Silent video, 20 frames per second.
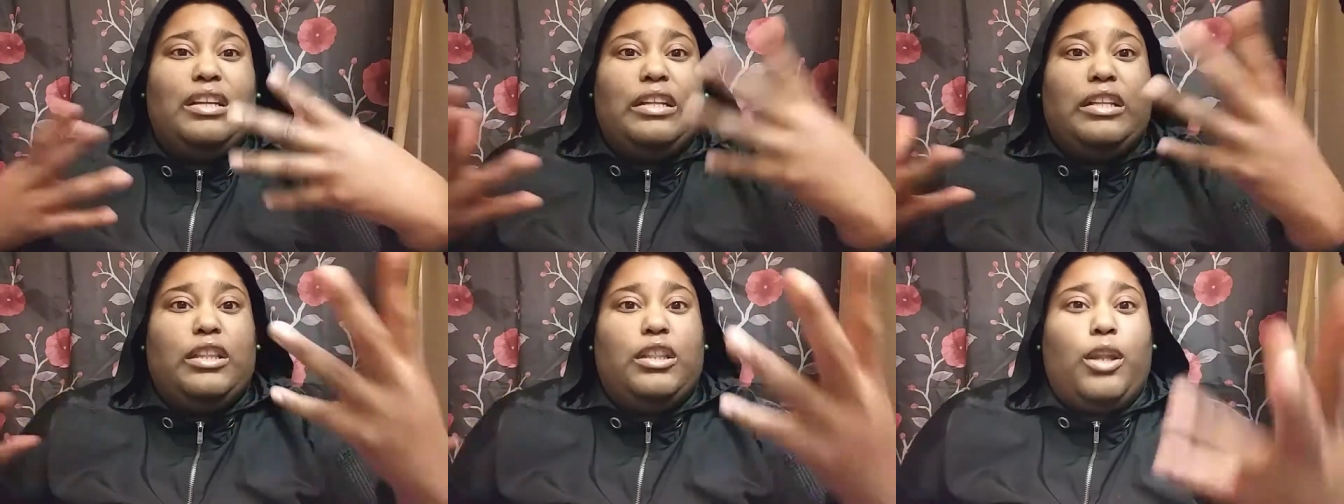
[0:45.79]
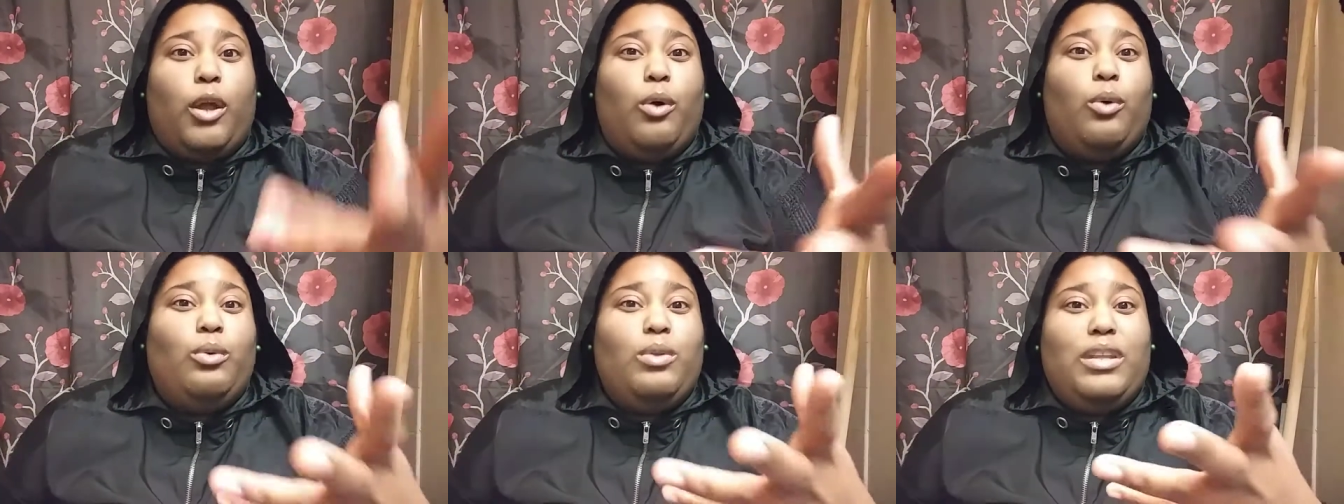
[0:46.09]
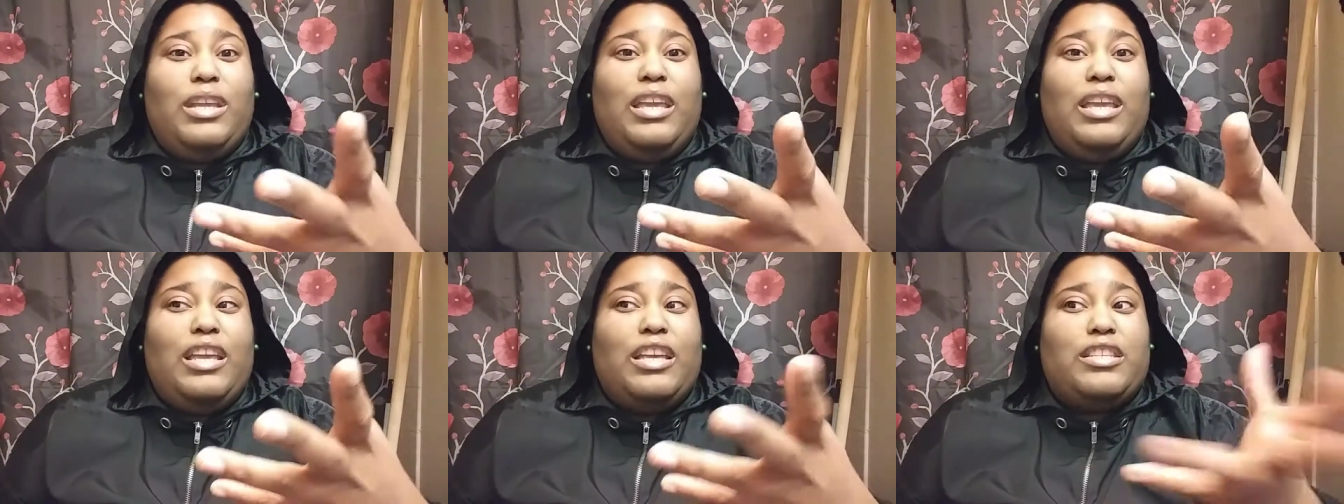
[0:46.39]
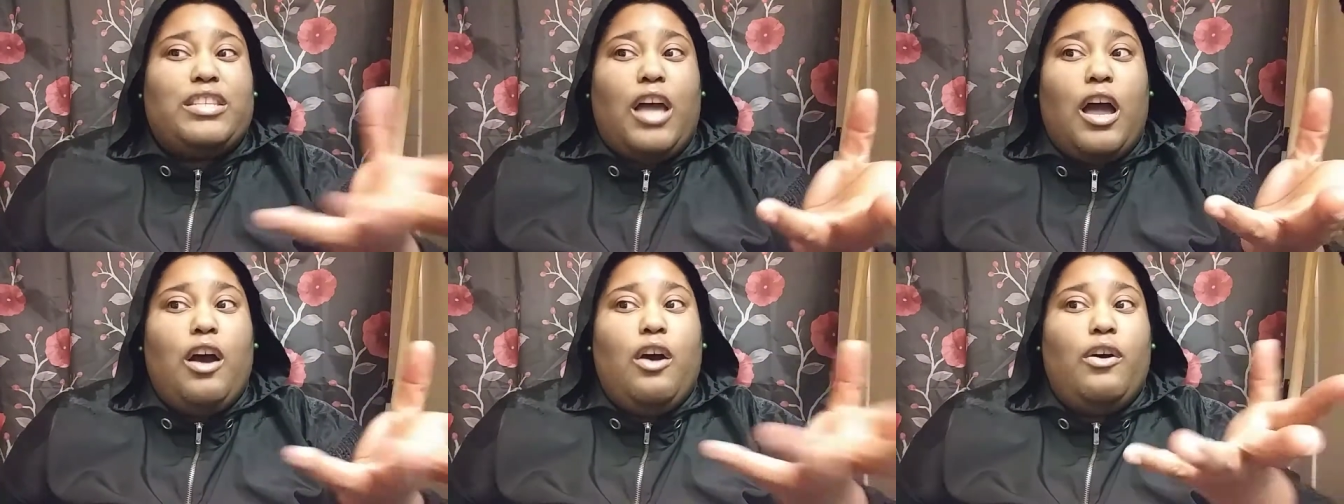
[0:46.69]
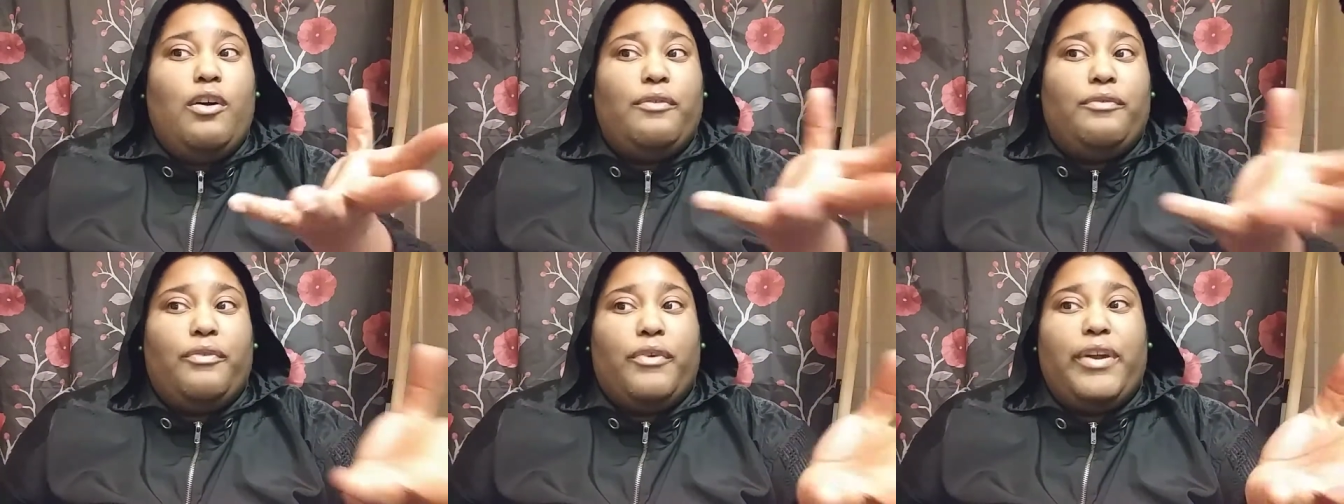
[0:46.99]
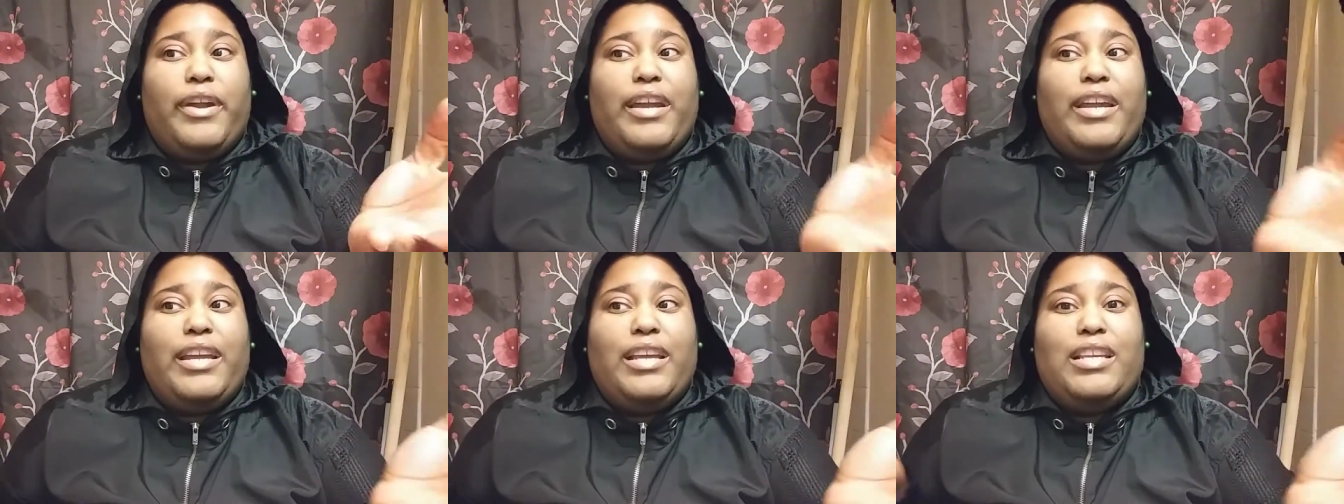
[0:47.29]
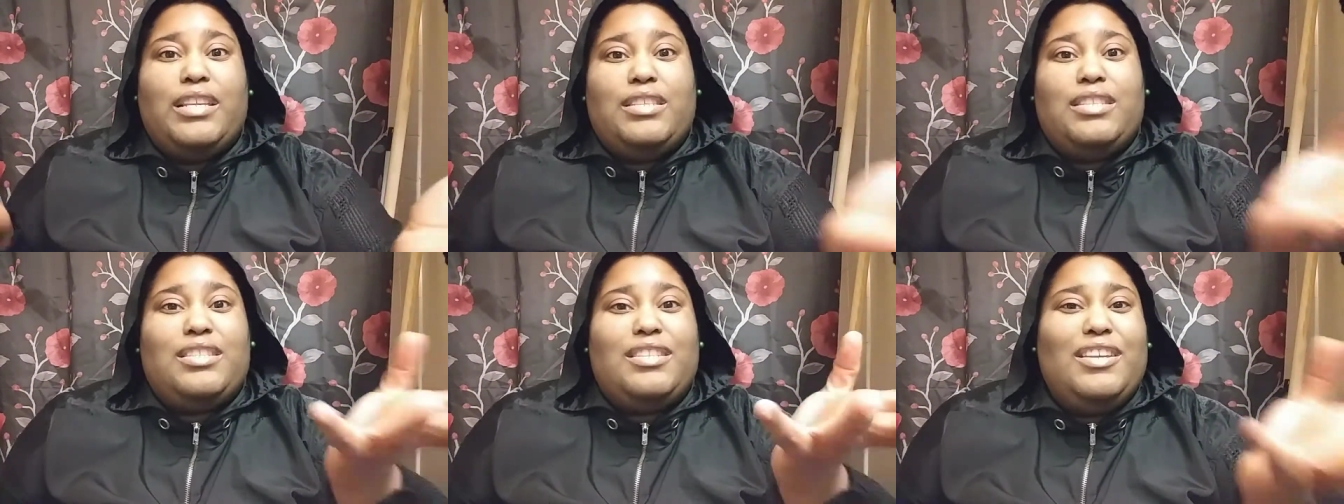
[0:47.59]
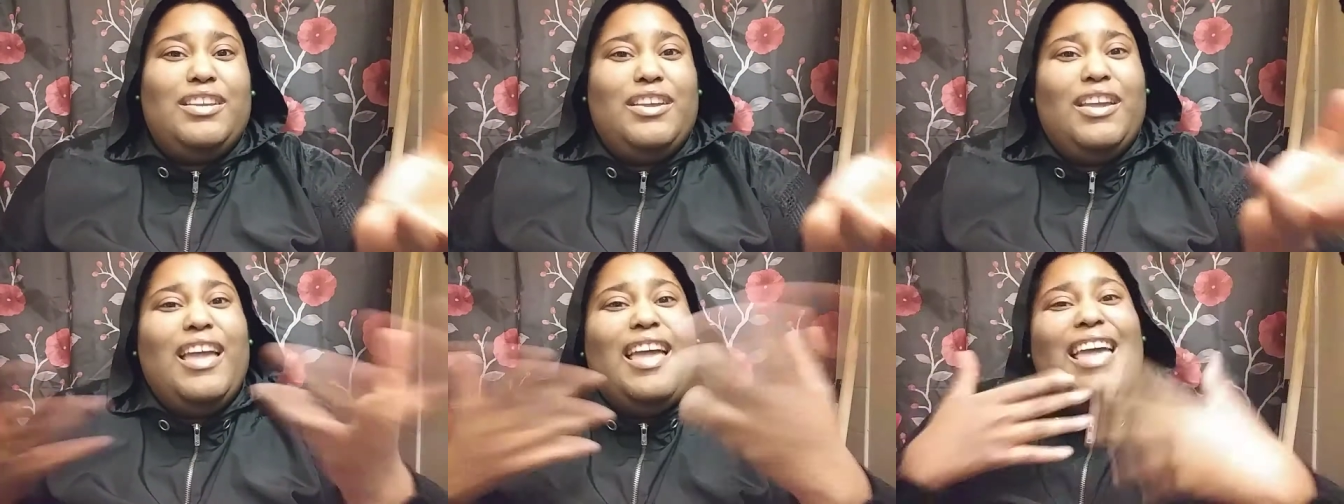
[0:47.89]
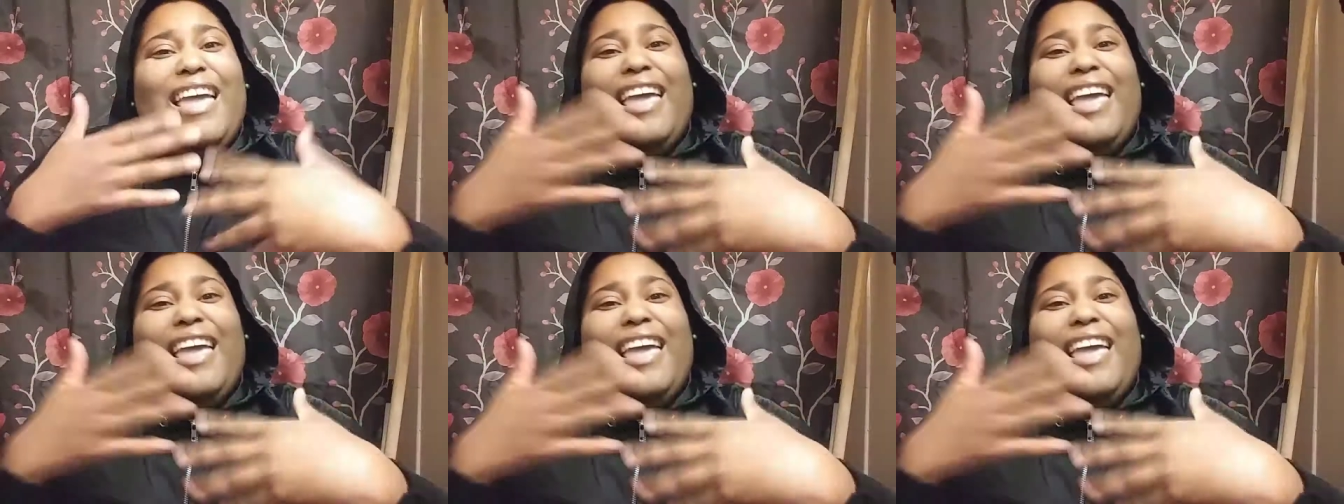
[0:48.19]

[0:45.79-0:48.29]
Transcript: lonely because all her friends. It,